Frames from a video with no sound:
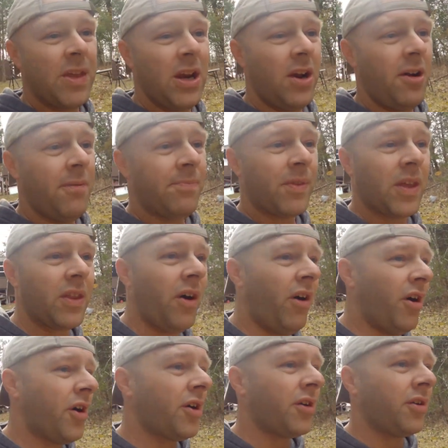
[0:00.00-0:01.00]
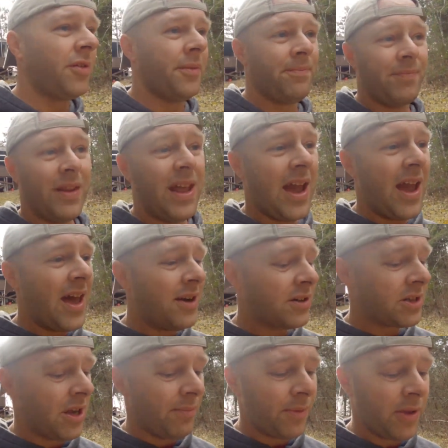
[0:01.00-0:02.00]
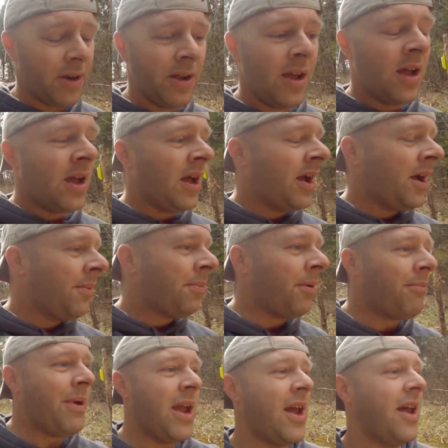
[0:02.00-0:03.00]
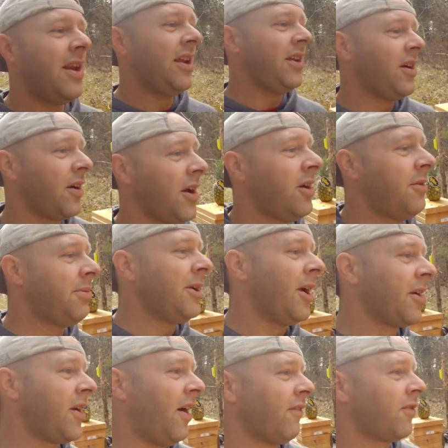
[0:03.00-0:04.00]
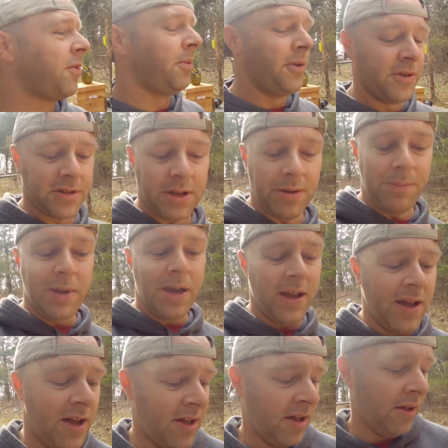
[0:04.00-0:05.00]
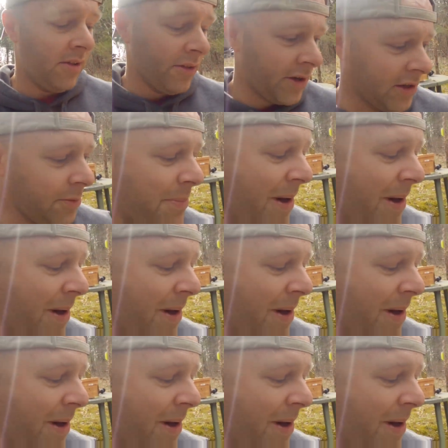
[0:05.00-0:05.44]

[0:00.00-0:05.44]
you know, in the heart or the head or something. But man, you're going to be uncomfortable as can be. Look